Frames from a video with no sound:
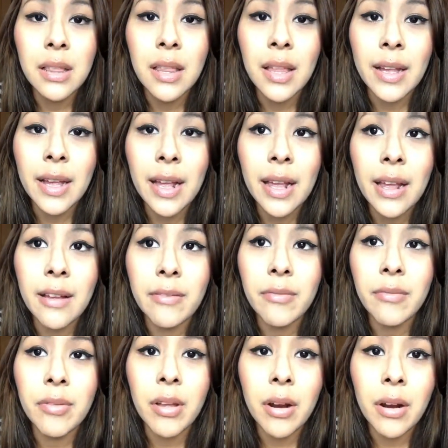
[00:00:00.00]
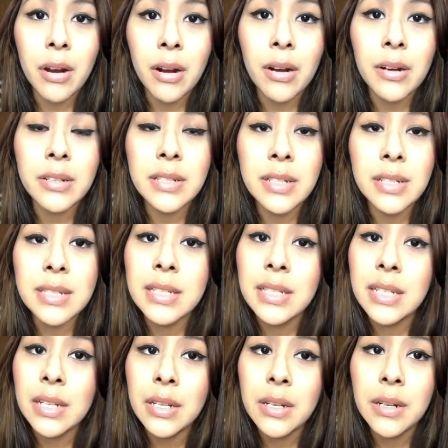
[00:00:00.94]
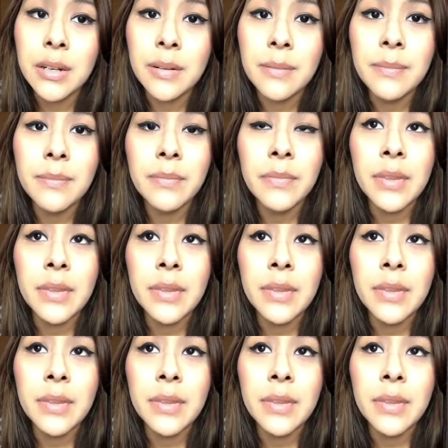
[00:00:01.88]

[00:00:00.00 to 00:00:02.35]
Like I have NARS Casino.